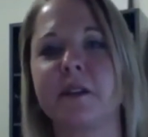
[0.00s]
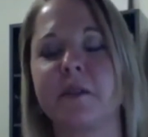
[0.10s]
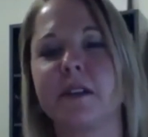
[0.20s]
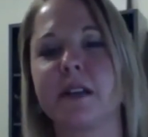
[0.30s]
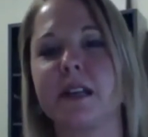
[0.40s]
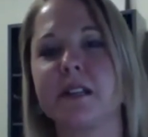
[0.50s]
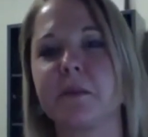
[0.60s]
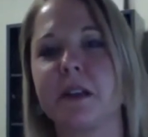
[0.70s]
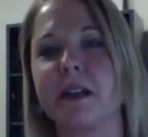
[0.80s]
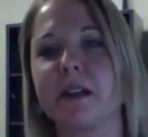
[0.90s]
would need to
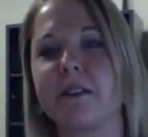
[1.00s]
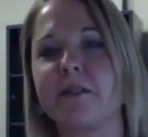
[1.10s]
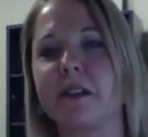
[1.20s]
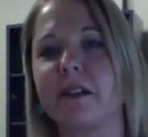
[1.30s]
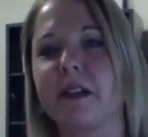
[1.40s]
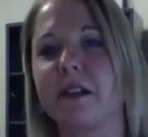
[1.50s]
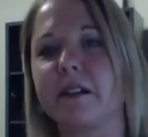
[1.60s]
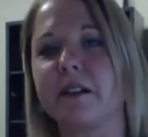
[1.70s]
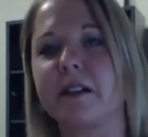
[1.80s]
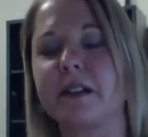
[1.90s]
be kind of
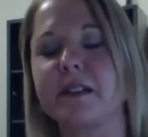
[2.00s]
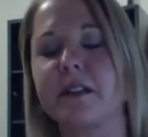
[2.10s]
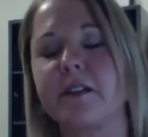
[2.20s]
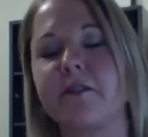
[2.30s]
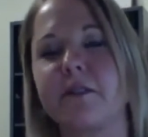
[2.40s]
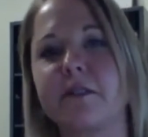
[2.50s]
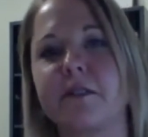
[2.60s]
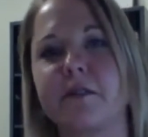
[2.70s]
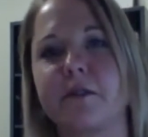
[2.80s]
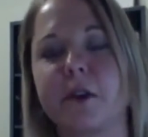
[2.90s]
considered
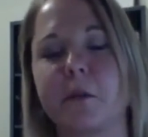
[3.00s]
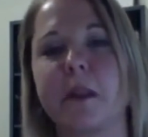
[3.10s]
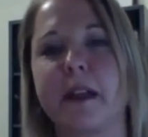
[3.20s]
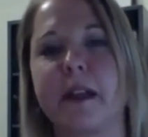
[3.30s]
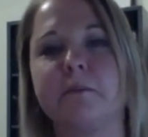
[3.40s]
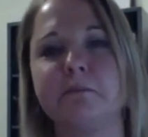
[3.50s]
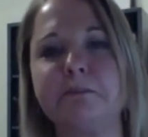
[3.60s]
for a plan.